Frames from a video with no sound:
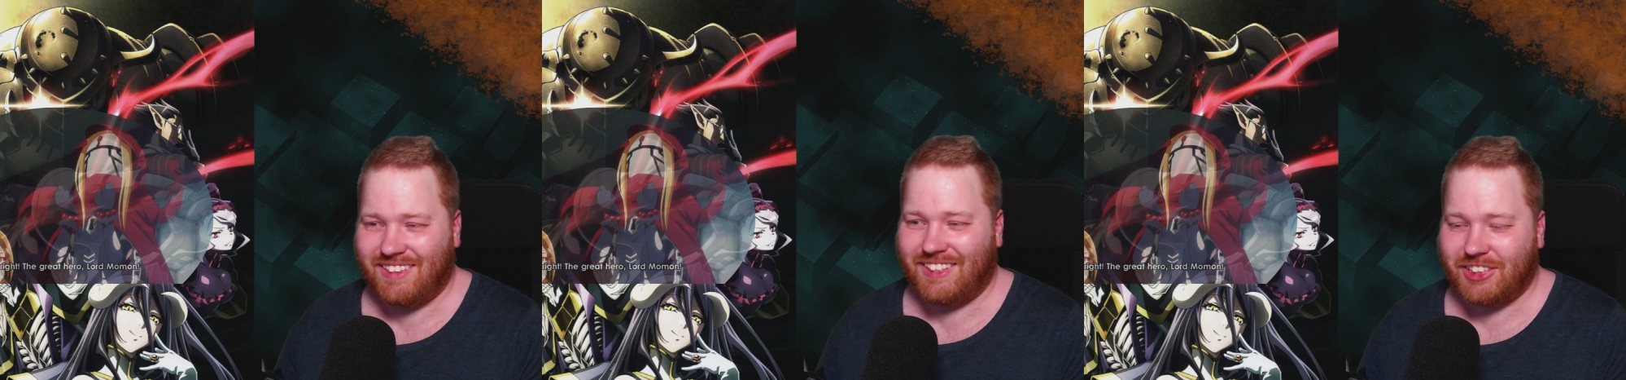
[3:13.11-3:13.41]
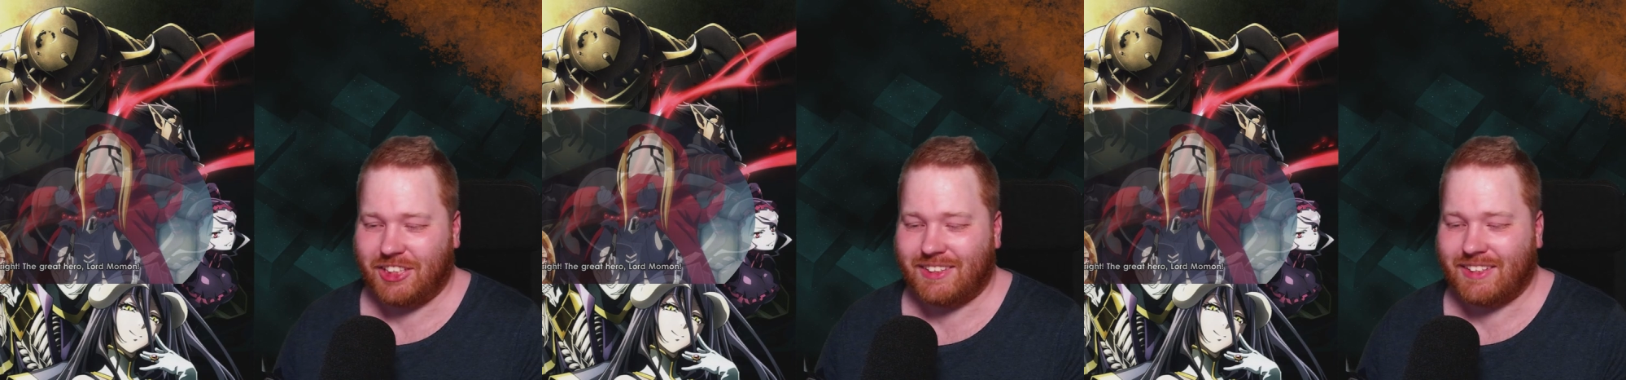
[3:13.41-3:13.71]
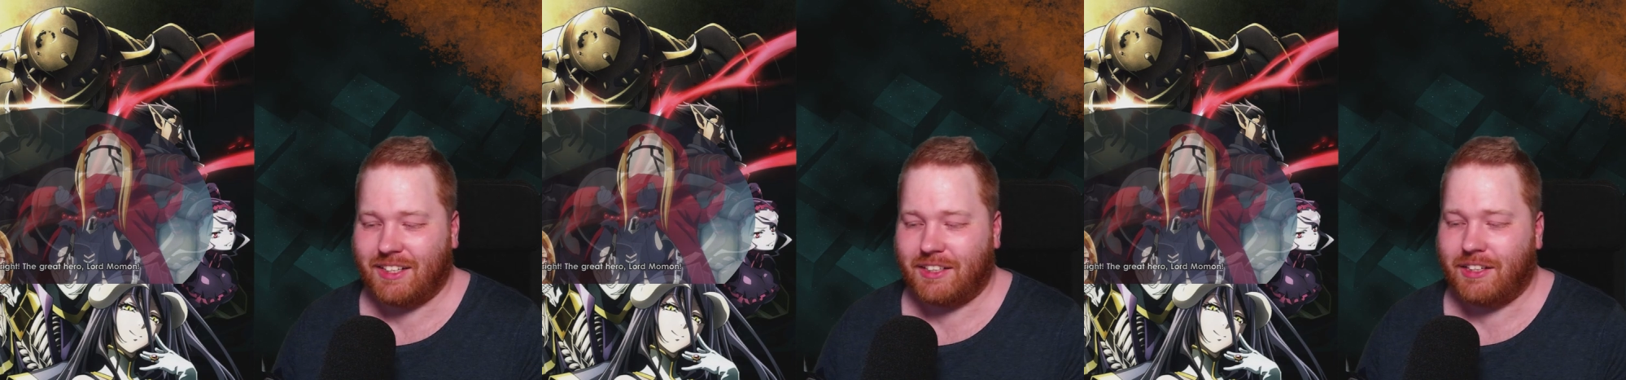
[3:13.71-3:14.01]
Speaker 1: And she's
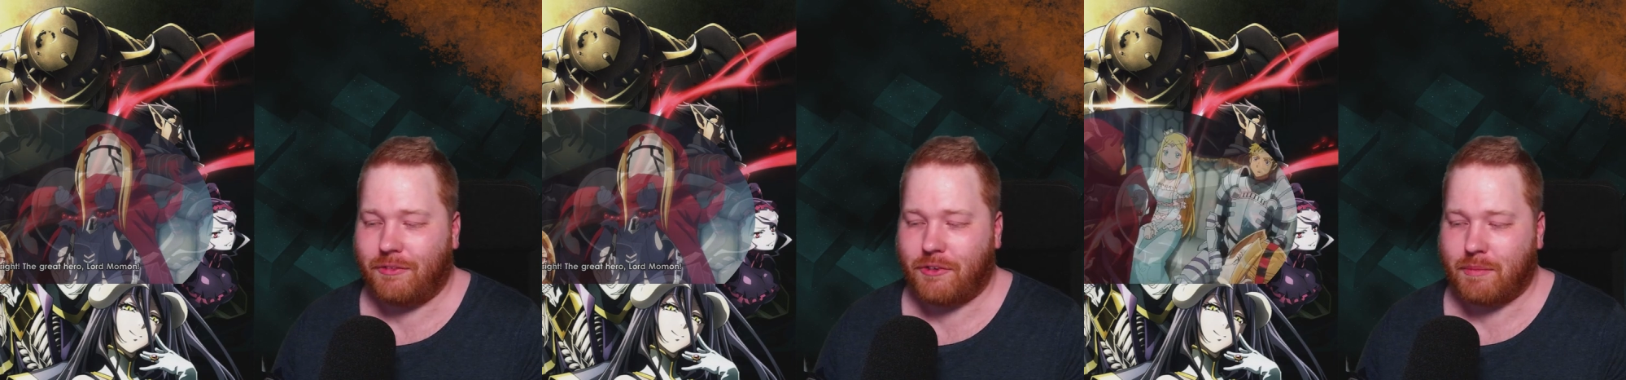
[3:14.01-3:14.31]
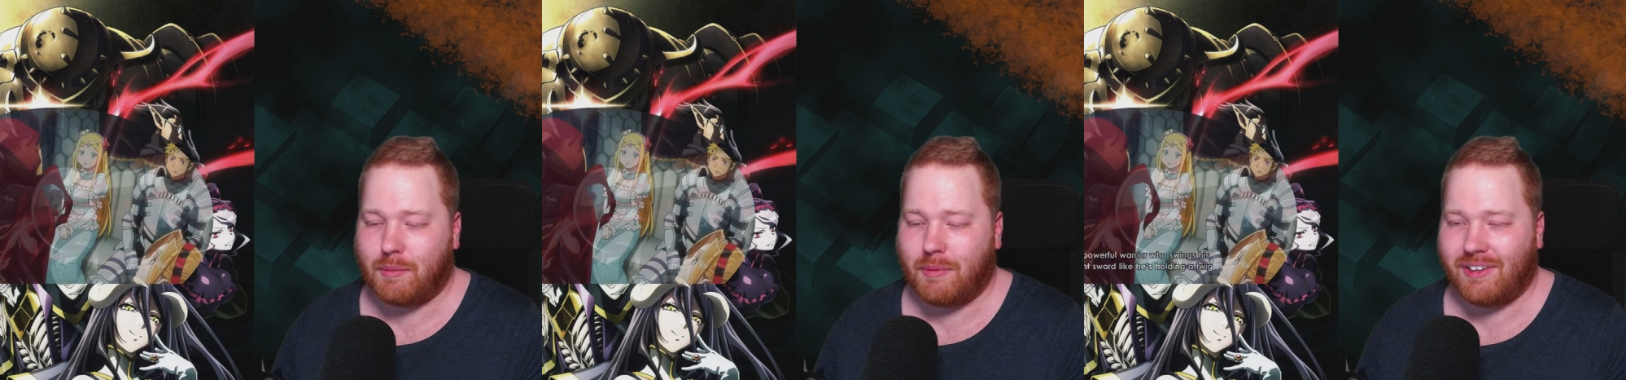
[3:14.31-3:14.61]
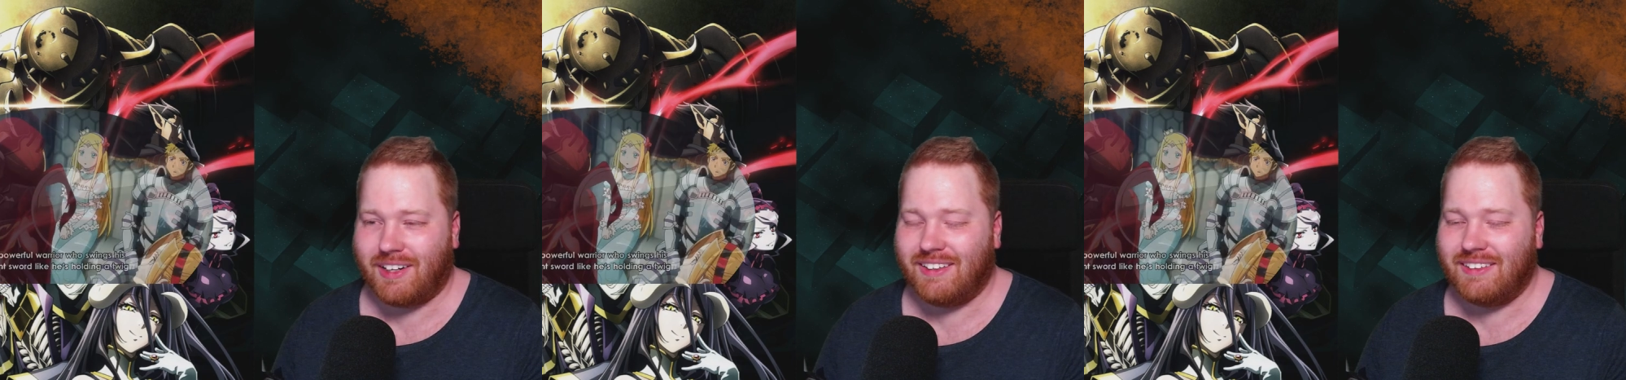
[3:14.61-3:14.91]
still in love with
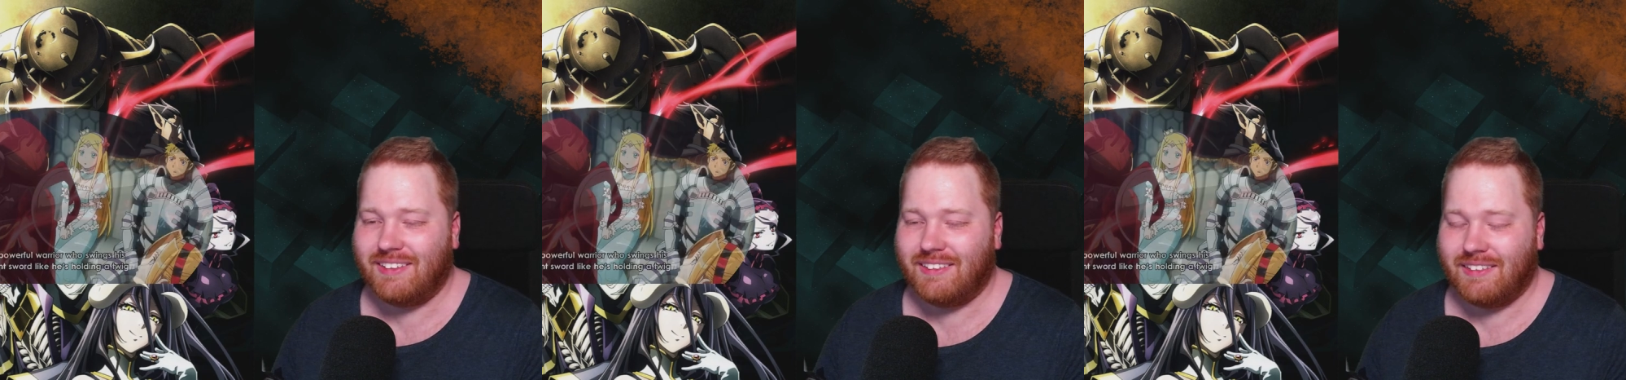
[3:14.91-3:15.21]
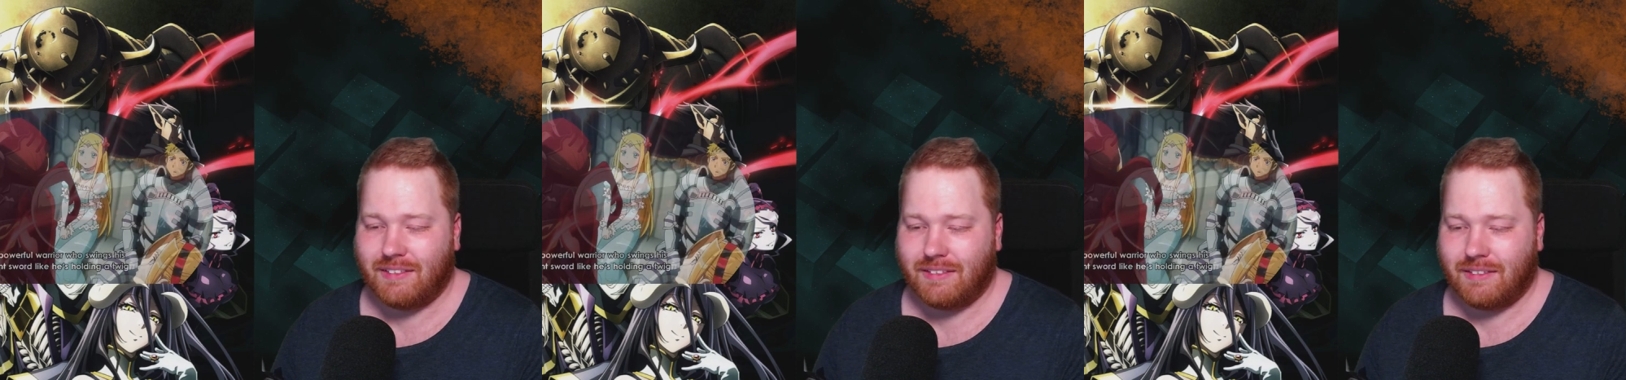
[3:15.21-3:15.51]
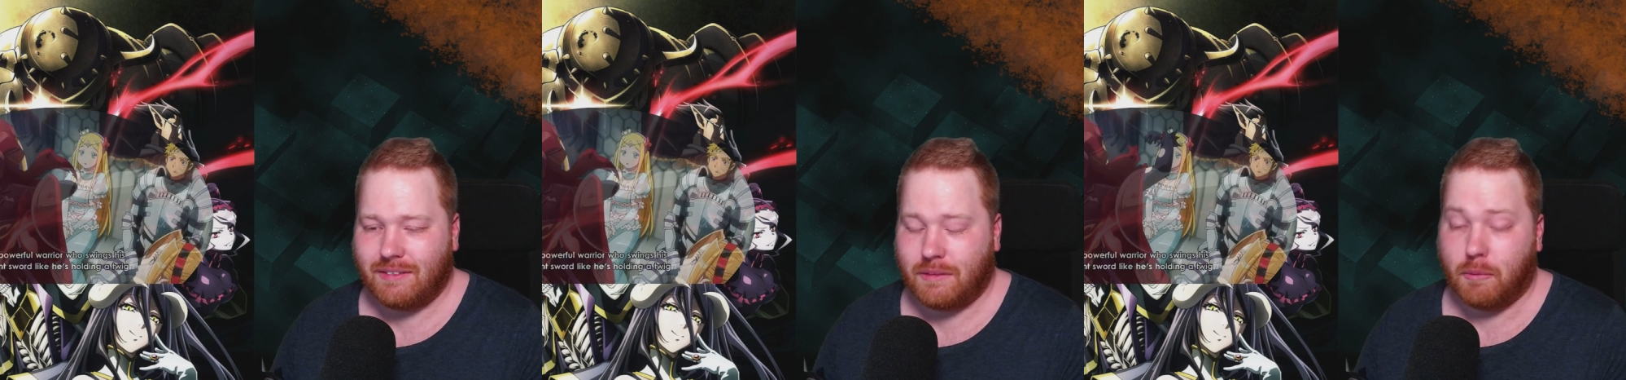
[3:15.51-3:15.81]
Momonga.
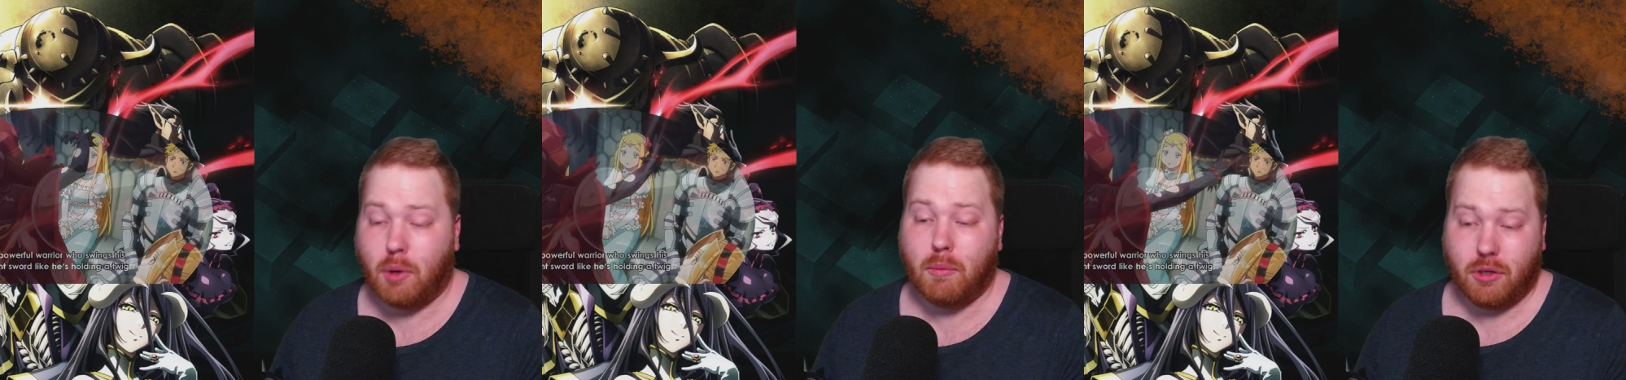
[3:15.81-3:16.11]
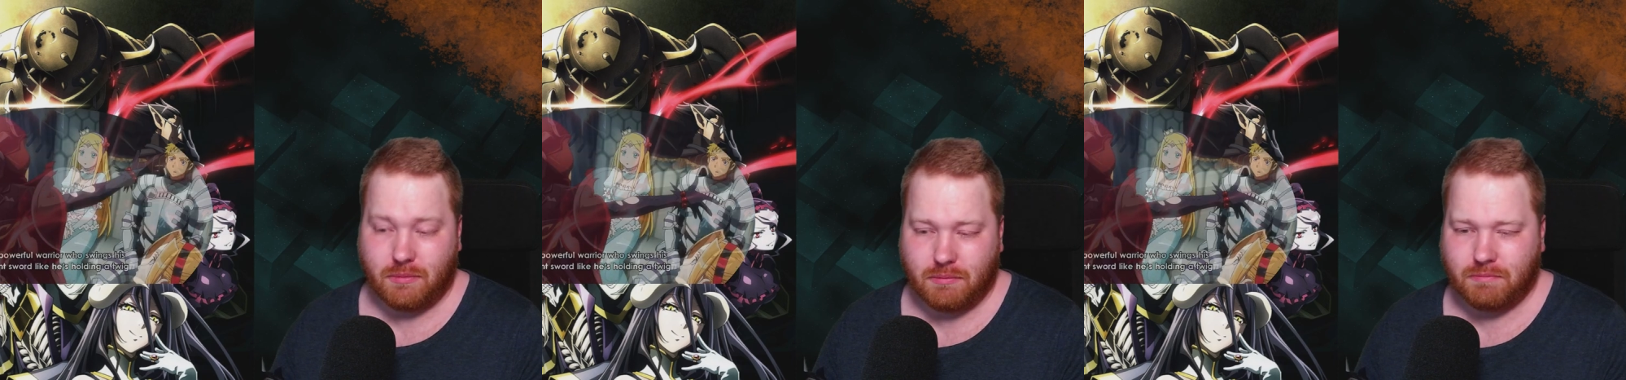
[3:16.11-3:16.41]
Momon.